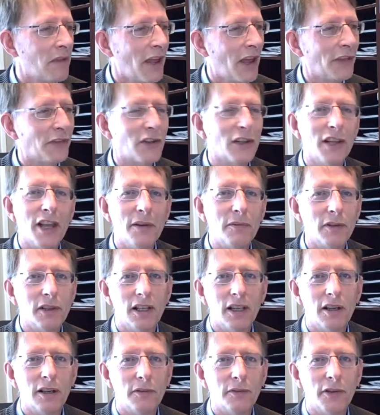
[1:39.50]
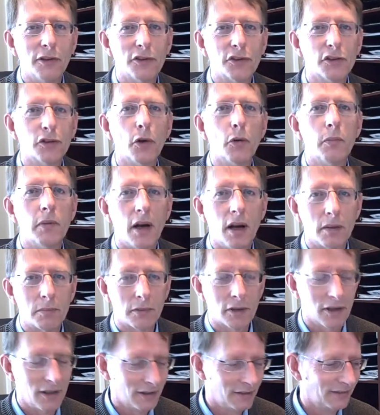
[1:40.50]
at the level of a soap
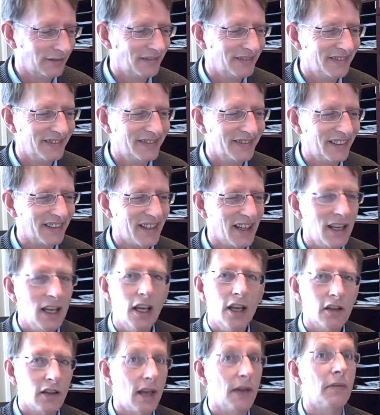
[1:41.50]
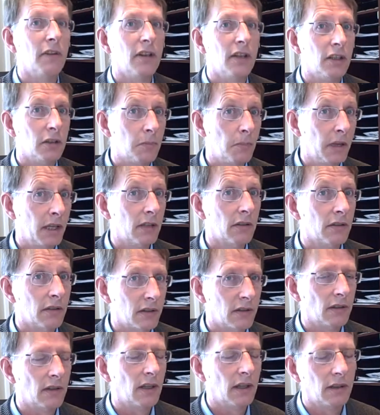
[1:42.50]
opera. Okay, so everything's bigger
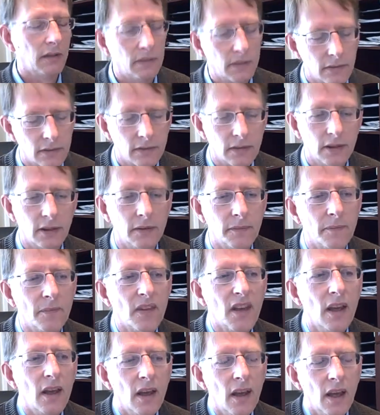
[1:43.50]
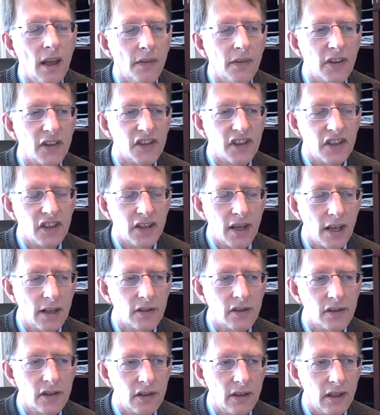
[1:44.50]
than life, right? This
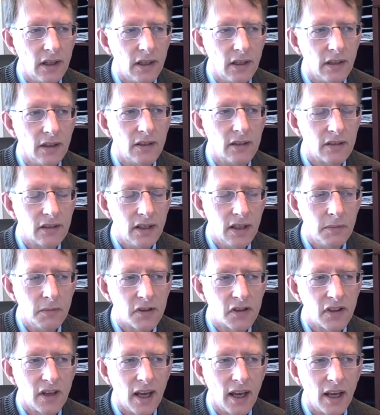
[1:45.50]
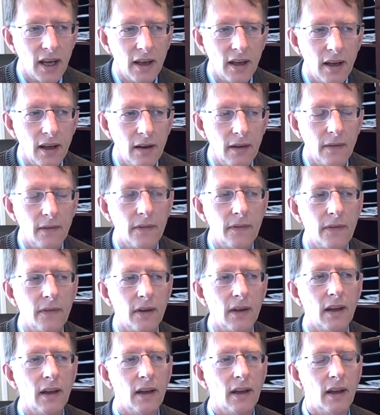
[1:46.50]
intensity seems to have
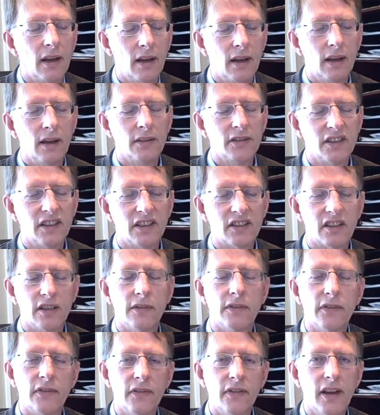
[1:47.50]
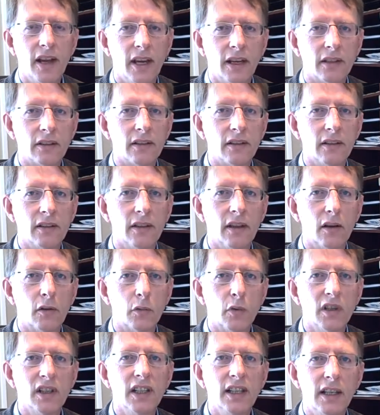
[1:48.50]
as its effect a
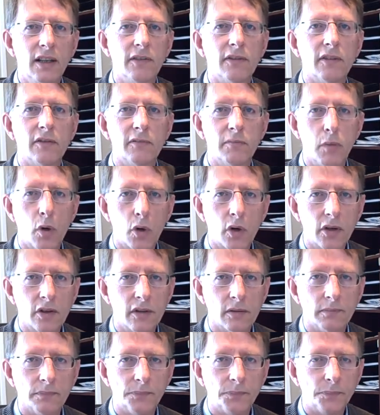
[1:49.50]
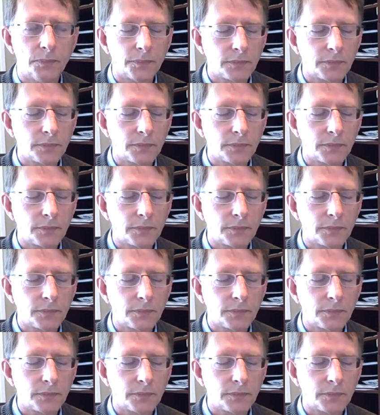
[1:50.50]
relief of boredom.